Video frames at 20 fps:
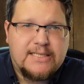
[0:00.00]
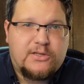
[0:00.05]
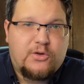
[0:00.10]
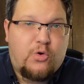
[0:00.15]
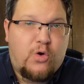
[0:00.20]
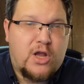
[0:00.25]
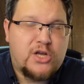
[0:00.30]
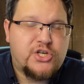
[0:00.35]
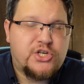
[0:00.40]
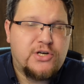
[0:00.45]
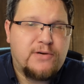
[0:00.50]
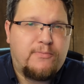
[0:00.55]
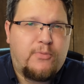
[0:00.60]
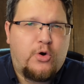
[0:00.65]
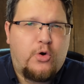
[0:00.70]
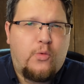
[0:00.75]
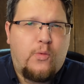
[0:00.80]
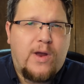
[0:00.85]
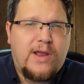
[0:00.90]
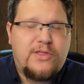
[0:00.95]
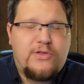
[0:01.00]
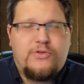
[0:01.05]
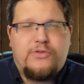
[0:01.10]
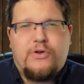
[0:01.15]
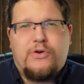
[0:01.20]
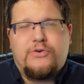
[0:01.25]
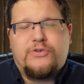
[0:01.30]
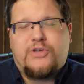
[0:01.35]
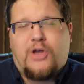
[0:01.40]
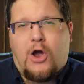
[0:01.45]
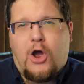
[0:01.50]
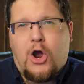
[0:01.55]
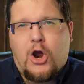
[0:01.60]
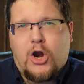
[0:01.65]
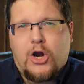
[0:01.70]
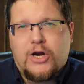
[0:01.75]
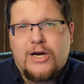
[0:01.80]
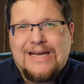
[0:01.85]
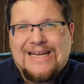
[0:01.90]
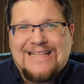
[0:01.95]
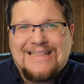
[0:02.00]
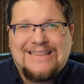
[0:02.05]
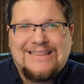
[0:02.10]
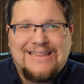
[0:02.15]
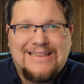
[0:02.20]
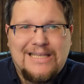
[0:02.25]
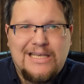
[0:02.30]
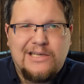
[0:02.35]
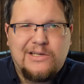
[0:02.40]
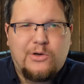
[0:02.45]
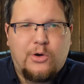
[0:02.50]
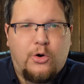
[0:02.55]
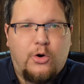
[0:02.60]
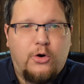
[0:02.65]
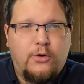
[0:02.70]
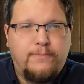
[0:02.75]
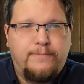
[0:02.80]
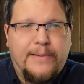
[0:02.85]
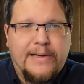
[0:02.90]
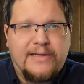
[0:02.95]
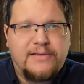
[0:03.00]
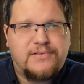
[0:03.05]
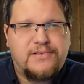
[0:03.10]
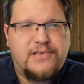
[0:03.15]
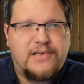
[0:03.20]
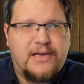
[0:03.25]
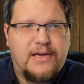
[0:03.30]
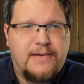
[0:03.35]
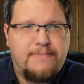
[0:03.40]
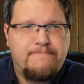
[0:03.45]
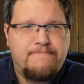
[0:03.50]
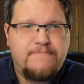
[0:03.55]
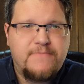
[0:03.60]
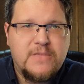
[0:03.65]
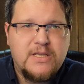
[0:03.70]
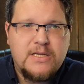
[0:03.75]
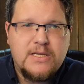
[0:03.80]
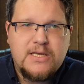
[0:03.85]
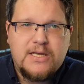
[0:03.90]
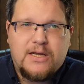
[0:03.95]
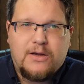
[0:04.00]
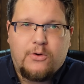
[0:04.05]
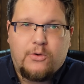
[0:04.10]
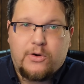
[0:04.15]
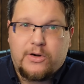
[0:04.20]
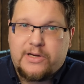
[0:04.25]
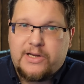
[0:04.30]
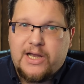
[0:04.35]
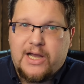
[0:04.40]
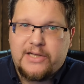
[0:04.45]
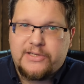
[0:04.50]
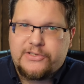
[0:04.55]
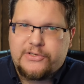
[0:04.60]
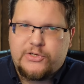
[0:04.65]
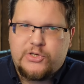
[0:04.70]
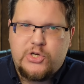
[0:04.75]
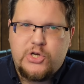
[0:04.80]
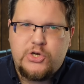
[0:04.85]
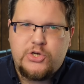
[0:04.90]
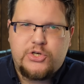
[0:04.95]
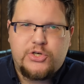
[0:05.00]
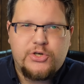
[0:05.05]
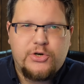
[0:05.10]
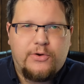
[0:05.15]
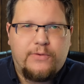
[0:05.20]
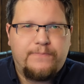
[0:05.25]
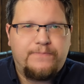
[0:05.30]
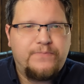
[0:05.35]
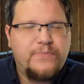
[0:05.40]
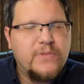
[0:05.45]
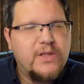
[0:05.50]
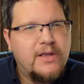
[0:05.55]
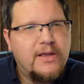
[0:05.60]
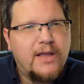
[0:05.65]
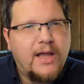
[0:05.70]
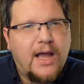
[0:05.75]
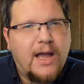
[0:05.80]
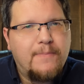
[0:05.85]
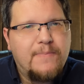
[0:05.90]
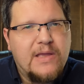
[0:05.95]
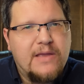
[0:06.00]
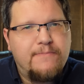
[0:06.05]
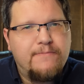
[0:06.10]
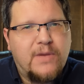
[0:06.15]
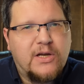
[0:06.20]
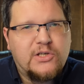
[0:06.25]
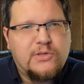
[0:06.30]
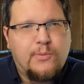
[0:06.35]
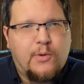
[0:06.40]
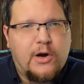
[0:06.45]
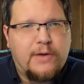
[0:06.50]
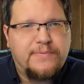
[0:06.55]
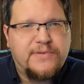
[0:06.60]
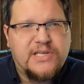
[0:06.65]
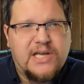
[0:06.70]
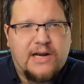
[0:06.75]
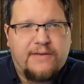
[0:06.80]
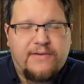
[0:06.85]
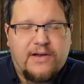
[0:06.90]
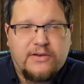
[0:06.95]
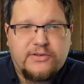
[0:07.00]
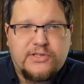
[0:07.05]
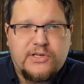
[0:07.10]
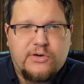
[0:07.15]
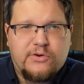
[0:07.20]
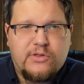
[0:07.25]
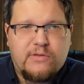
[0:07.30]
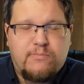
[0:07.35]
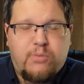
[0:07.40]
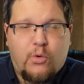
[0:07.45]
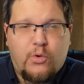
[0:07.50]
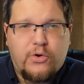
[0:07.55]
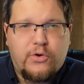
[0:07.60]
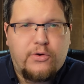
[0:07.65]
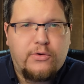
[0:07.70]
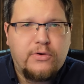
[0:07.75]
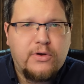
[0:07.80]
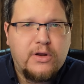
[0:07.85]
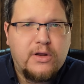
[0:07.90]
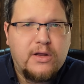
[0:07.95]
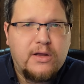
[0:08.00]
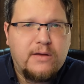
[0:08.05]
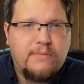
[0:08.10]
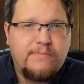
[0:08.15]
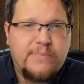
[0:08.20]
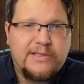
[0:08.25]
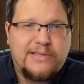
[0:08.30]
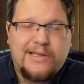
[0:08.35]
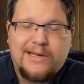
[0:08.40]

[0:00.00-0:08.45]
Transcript: Questionable whether those are legal but um, or constitutional. I'd be much more upset if I was near the border, but